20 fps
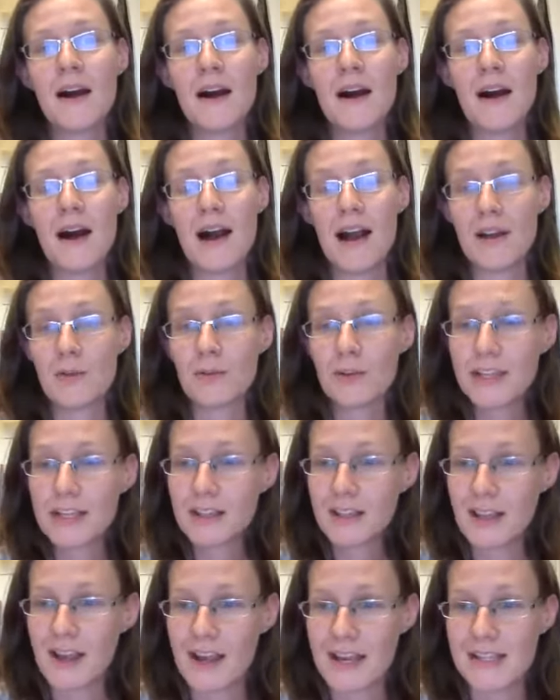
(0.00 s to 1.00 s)
I
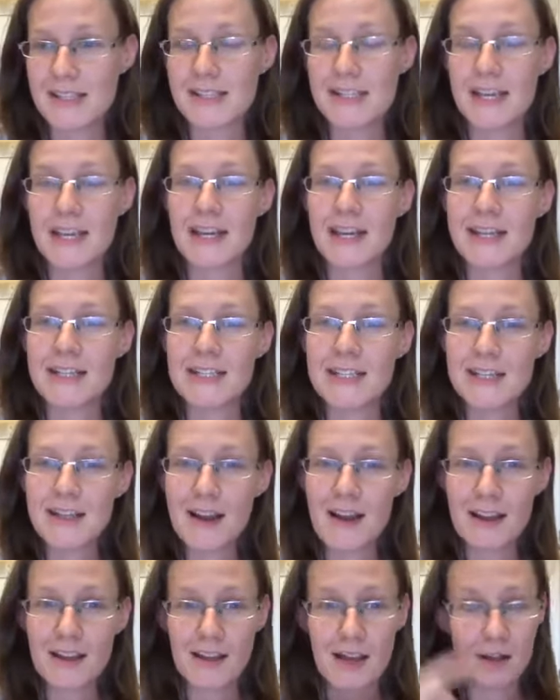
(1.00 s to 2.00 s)
realized, and I did
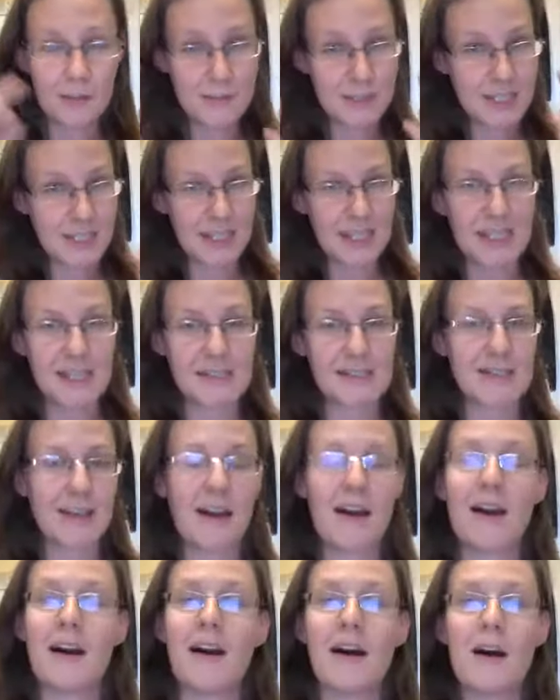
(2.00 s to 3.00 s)
not come to this
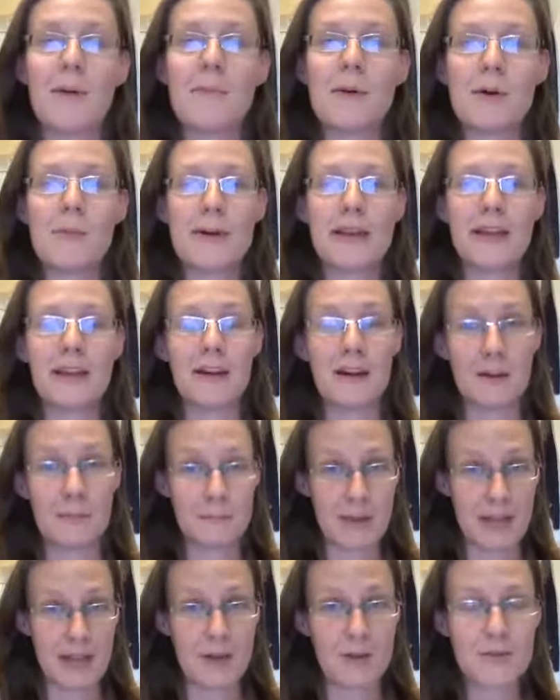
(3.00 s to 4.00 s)
aha moment on
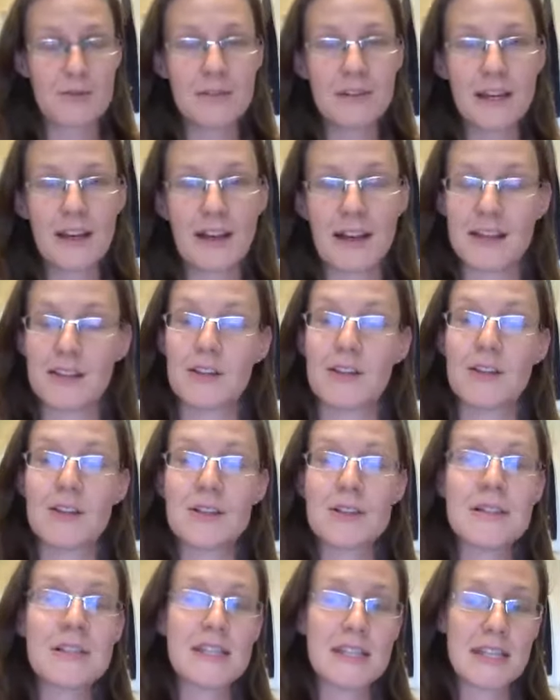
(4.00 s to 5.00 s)
my own, I
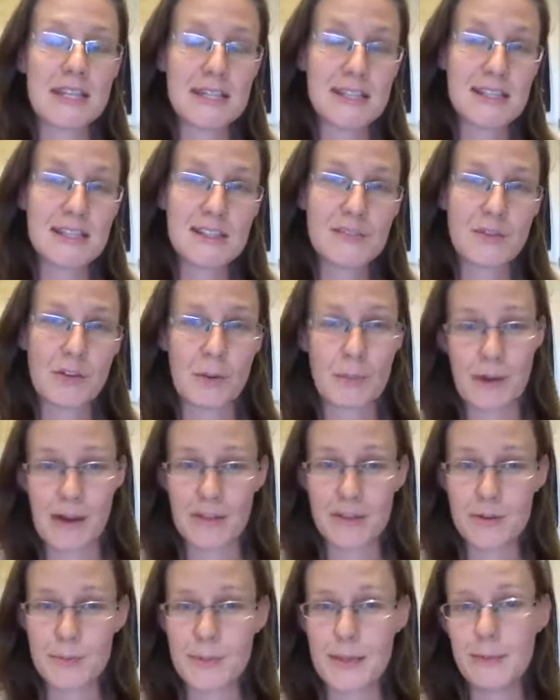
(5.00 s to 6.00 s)
learned this from
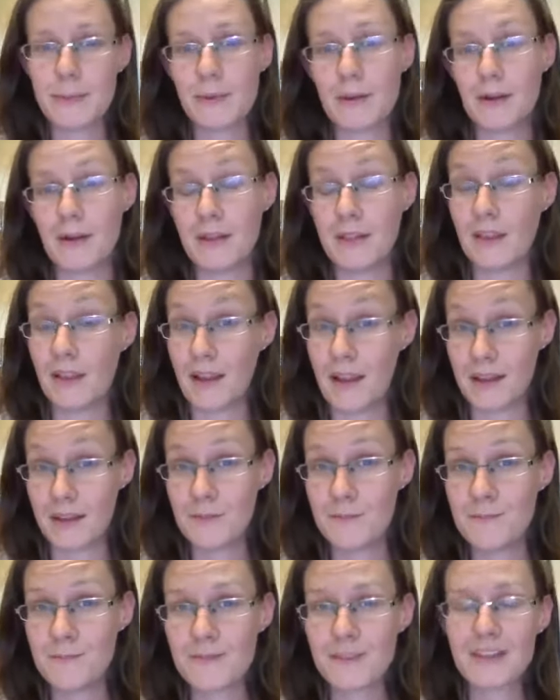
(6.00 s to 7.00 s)
other people
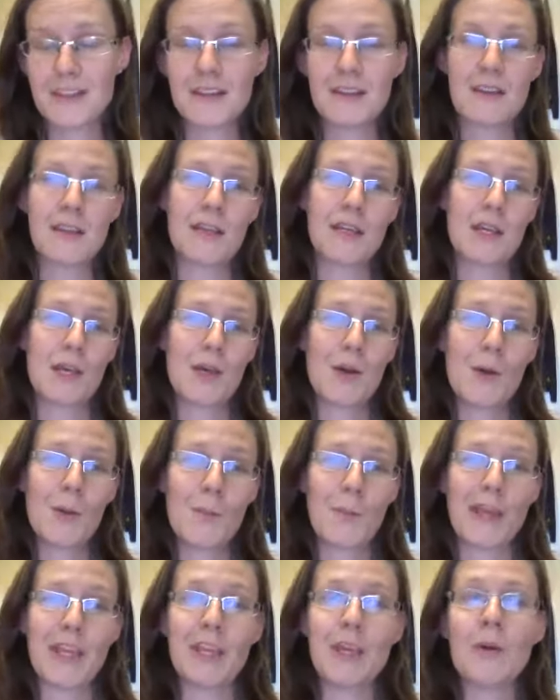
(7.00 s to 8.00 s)
online,
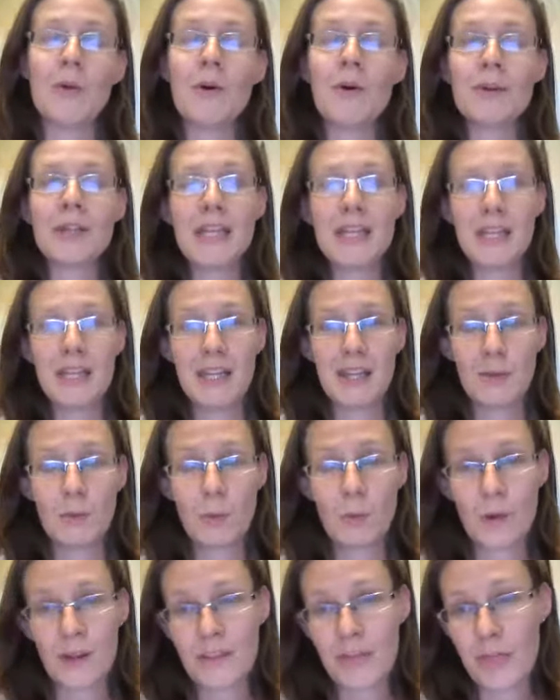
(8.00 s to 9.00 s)
but you only need
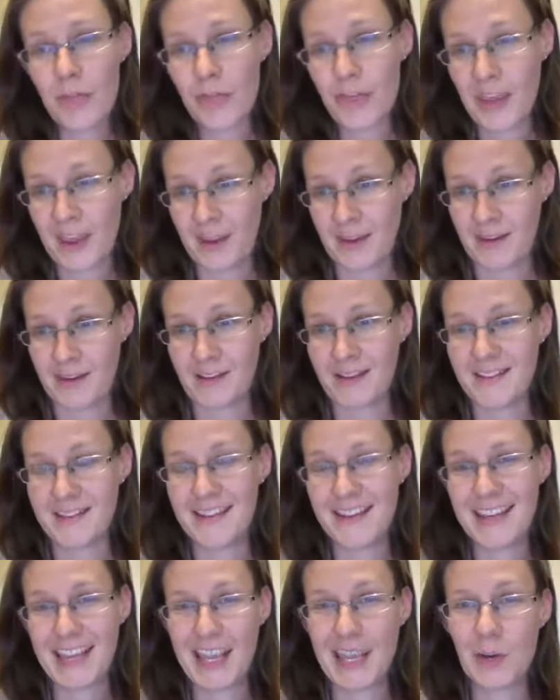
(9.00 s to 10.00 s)
one thing
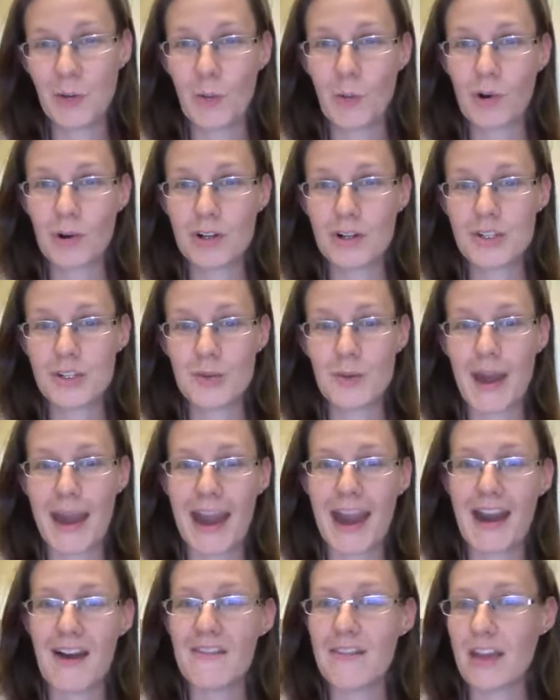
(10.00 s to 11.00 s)
in order to
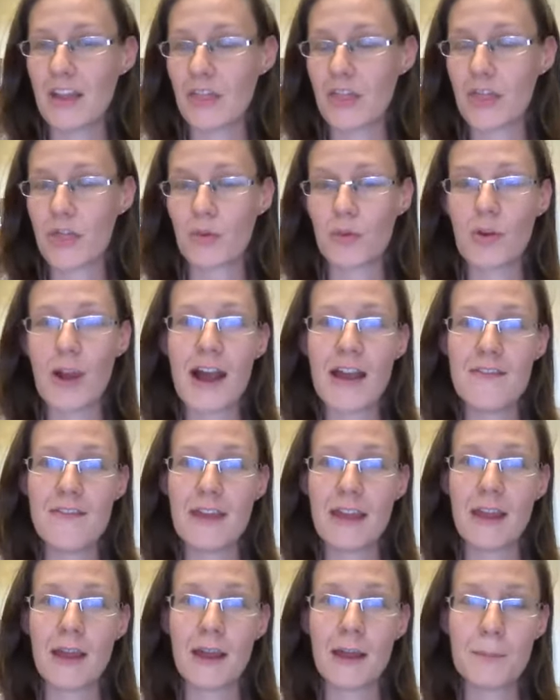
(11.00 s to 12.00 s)
have a
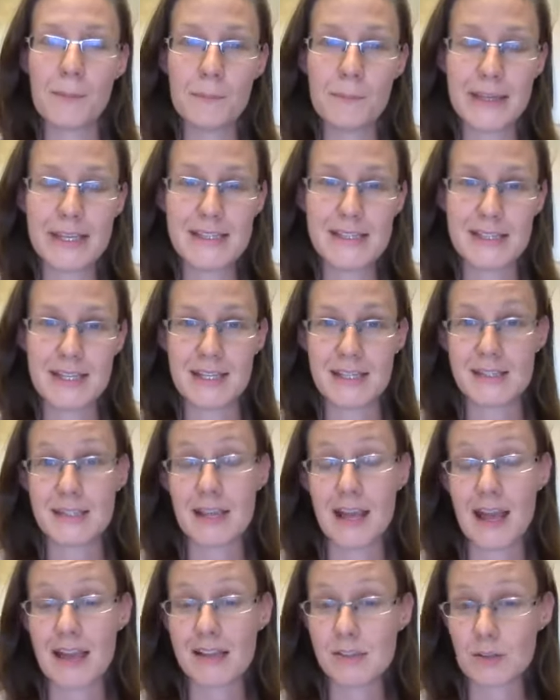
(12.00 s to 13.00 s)
thriving
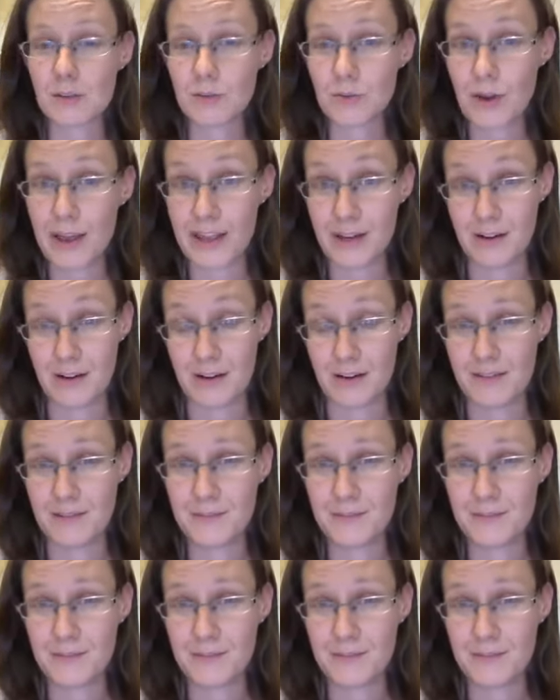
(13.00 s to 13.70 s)
business as a writer.